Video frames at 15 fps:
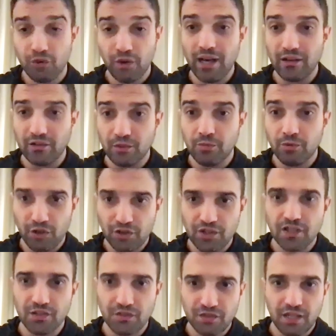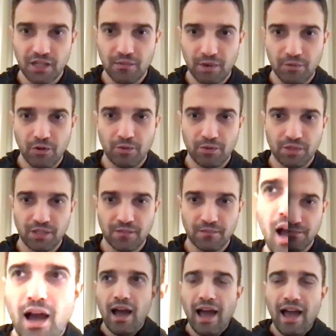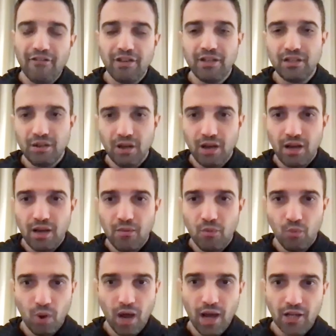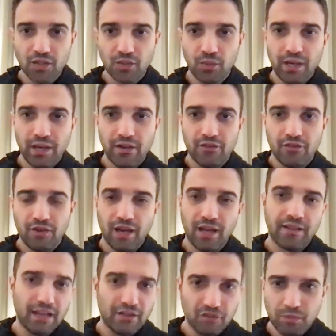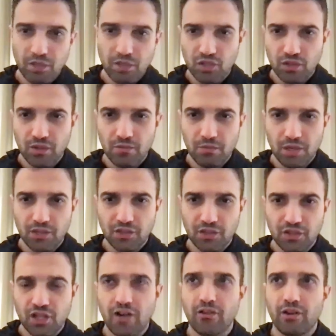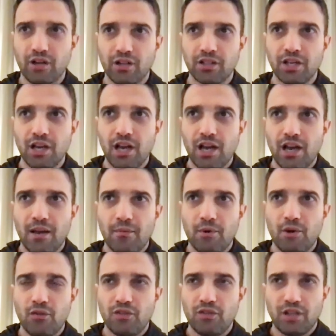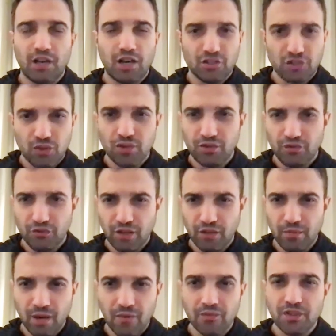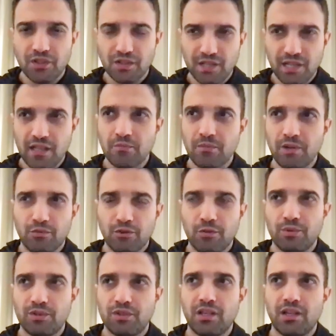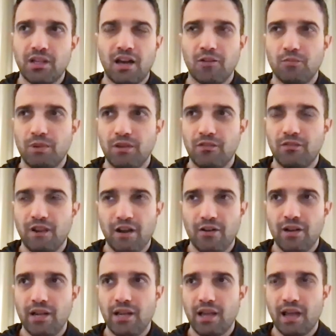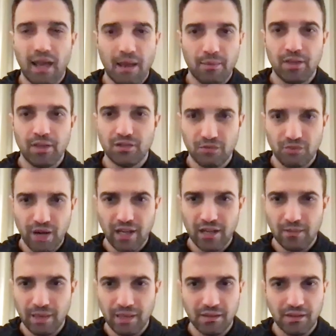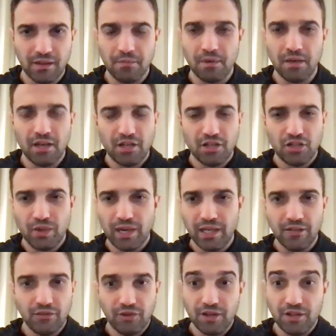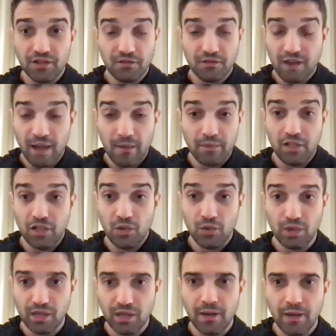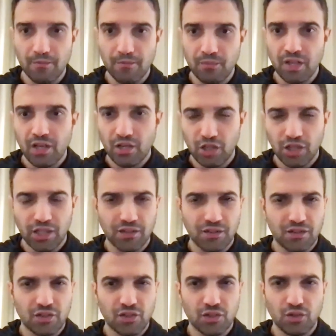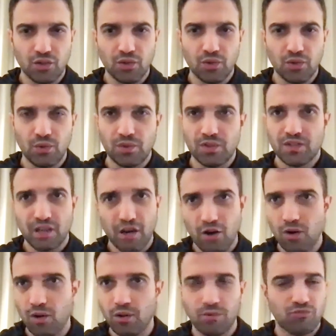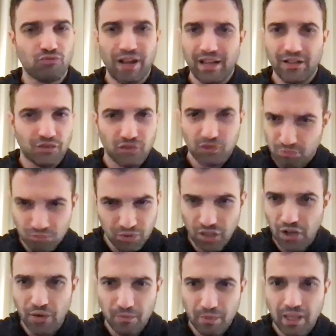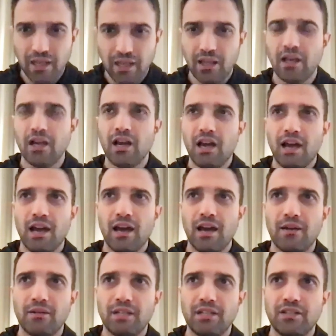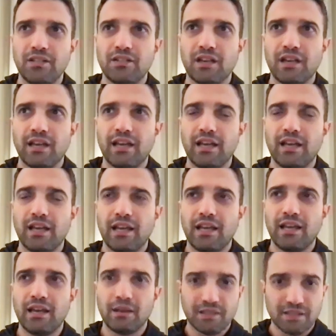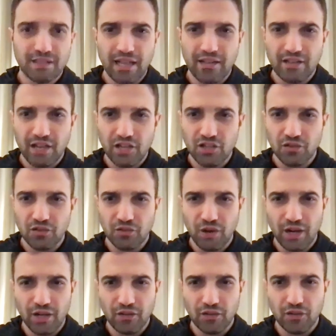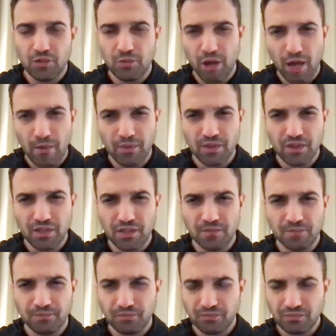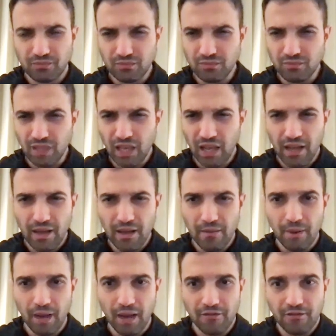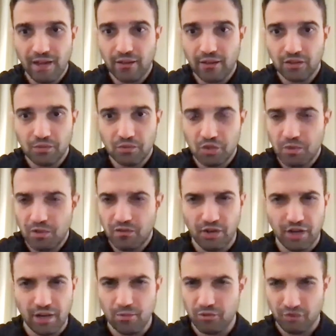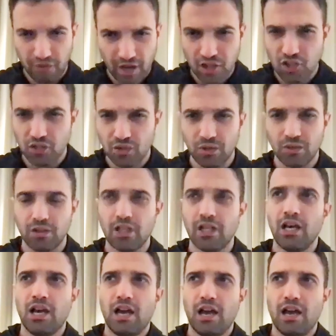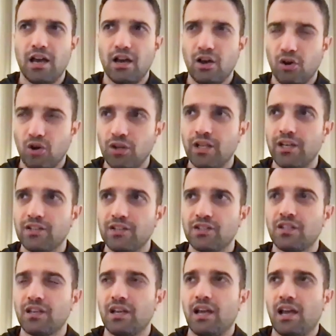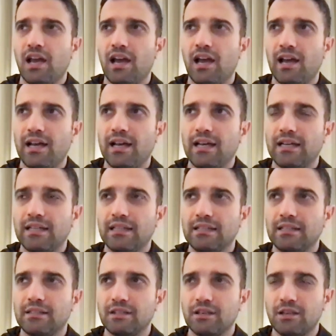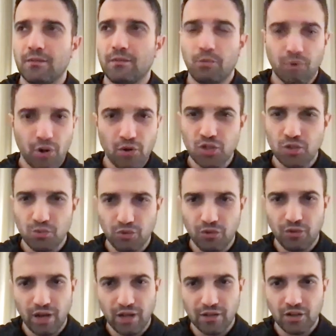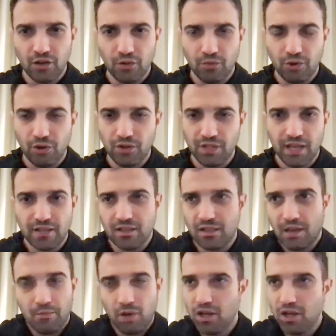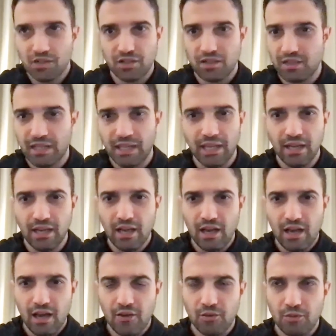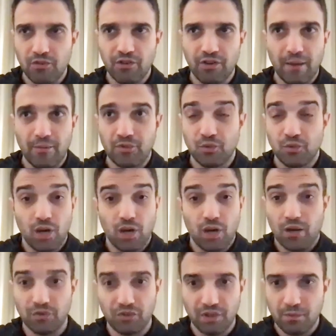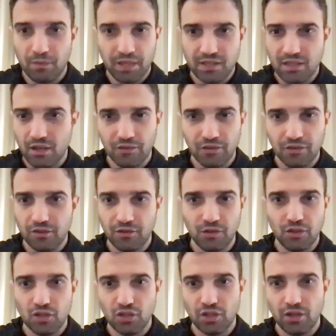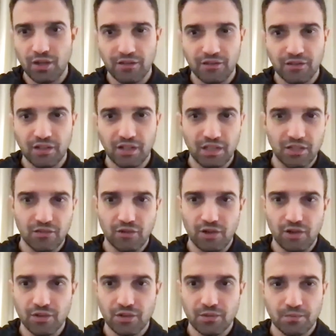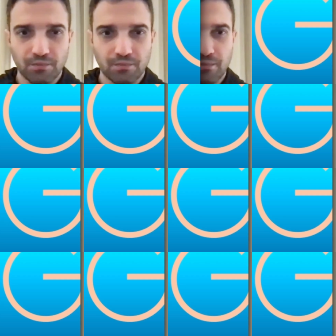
throughout the process of selling my property. Having um, worked with uh, David Mitchell and Martyn Gerrard um, over the last two to three months in selling my property, I'd be very happy to recommend them to any friends and family who are um, looking to sell, rent, you know, be uh, need a, a estate agent for any of those purposes. Um, I found them to be very professional, uh, honest, and um, approachable throughout the whole process. And I personally I would be very happy to work with them myself in the future if the need arose.